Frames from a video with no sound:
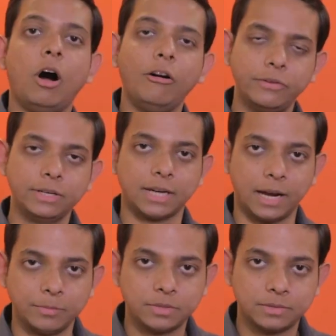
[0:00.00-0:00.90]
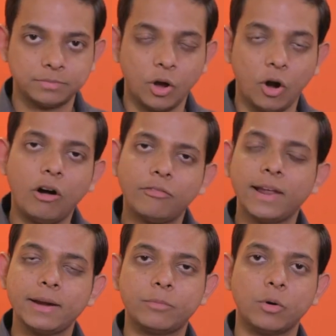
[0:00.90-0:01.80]
oftentimes,
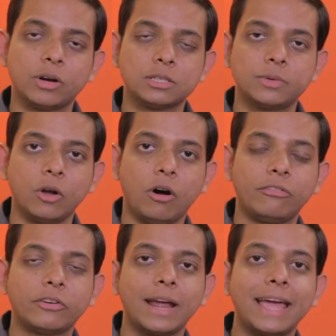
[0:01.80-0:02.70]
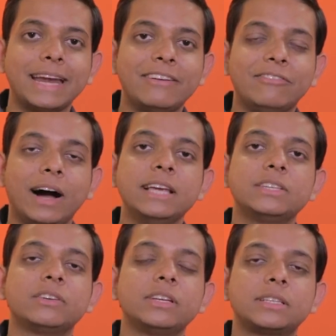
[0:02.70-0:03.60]
offline brokers will offer an
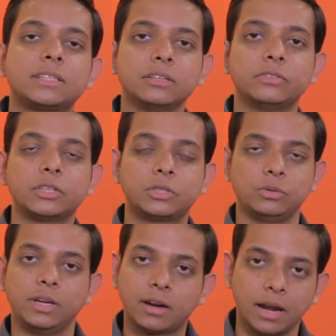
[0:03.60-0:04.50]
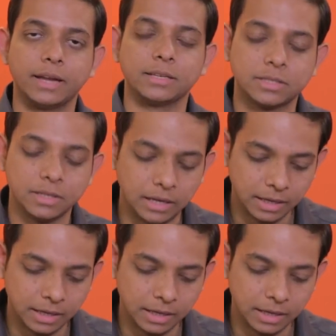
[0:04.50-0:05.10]
advisory service to their clients,